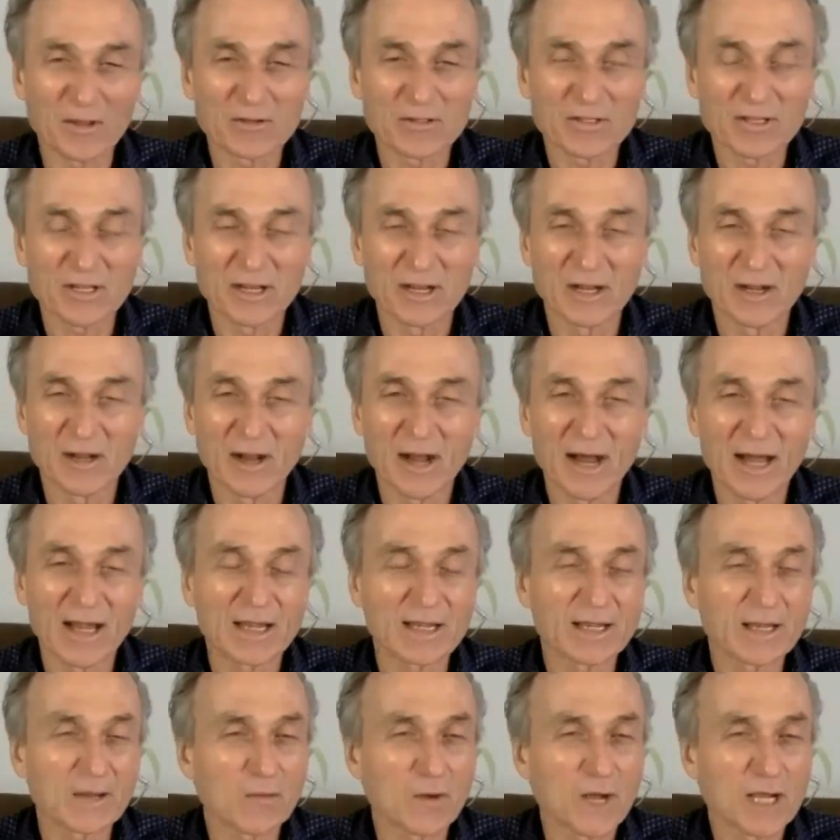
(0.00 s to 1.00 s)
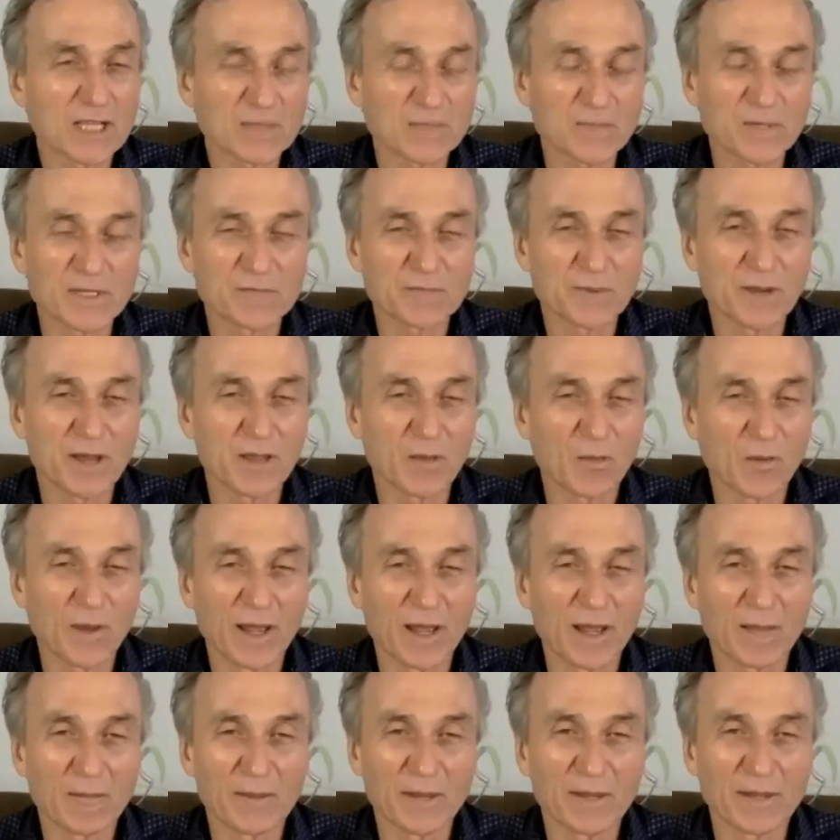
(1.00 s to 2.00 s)
There's uh, holiday recipes, by the
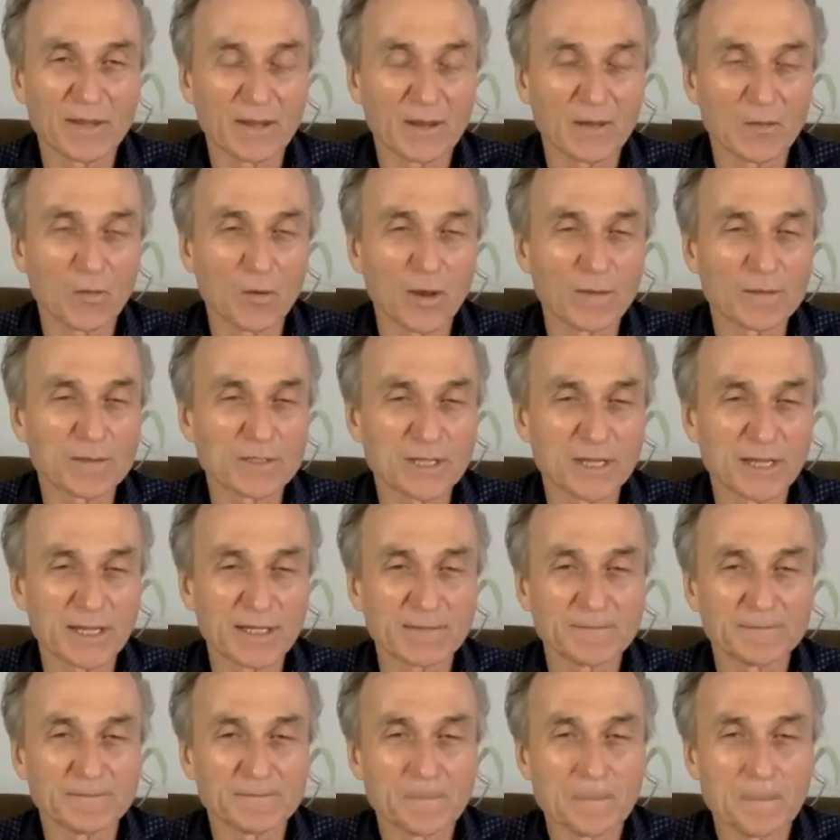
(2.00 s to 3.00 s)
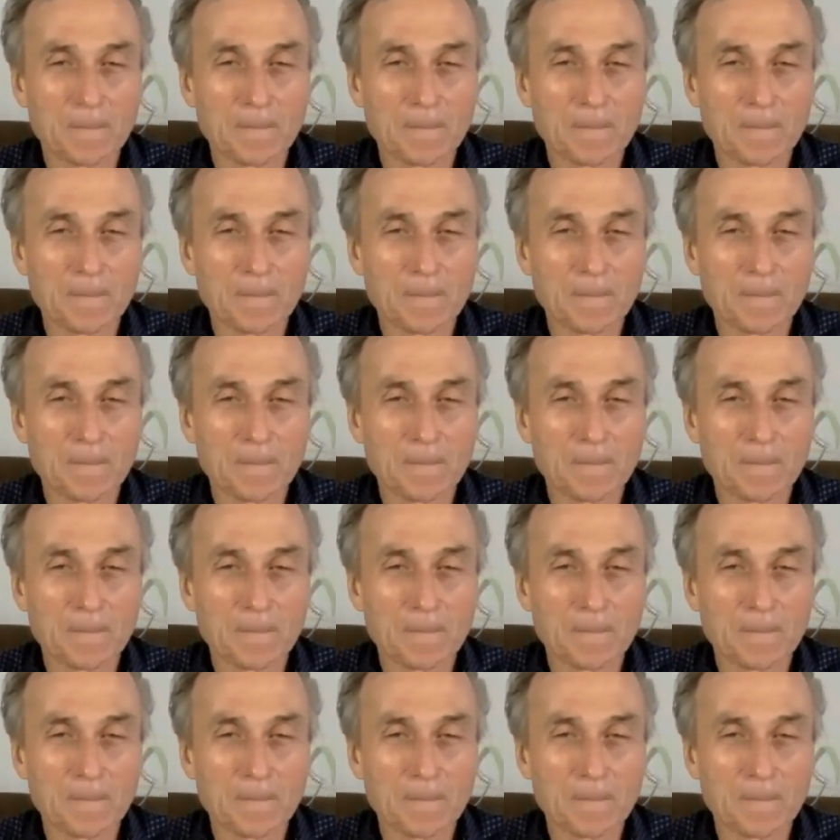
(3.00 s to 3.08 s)
way, up on the website.